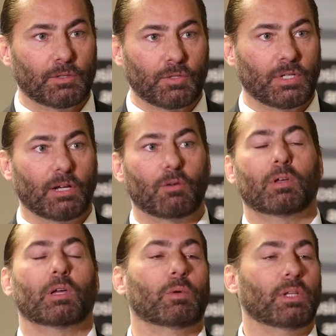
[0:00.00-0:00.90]
they're saying,
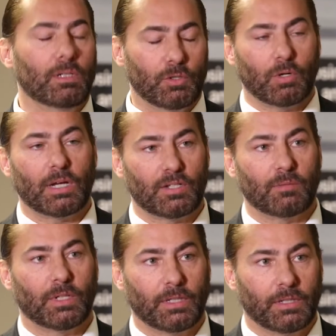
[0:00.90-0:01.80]
okay, we need to try
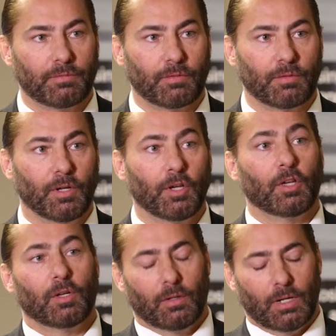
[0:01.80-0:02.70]
something different.
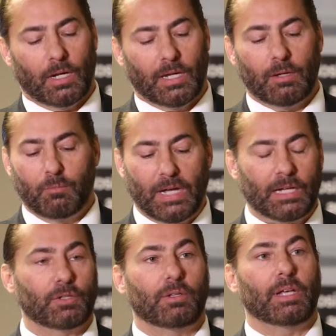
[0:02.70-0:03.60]
Again,
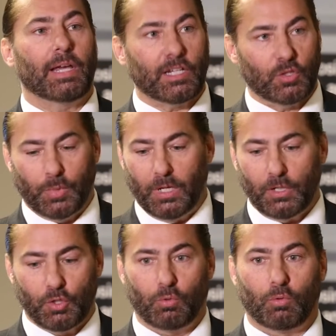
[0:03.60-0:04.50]
back to the
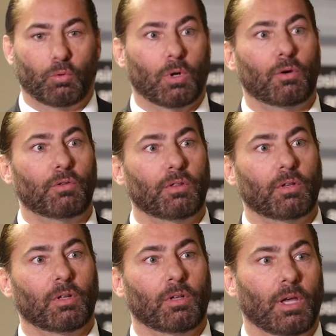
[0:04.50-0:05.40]
exponential growth
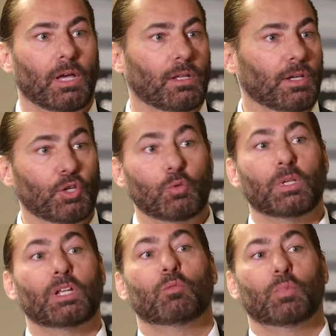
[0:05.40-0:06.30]
and the
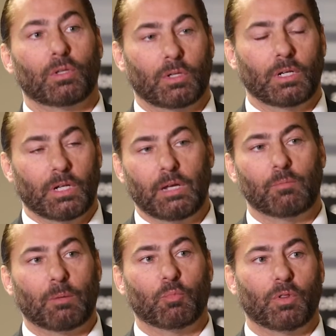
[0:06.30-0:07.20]
human inability to
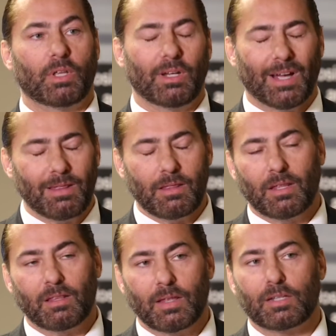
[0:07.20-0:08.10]
keep up with it. I
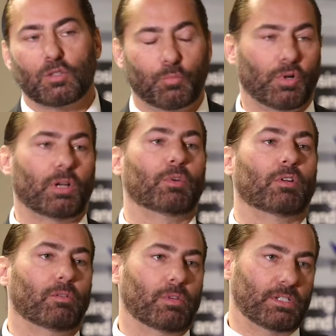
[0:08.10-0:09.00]
think that's the
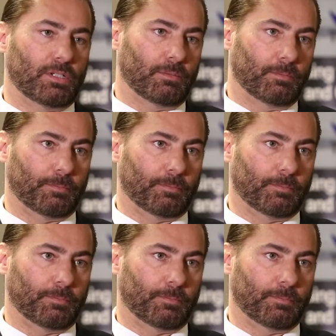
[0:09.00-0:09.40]
primary reason.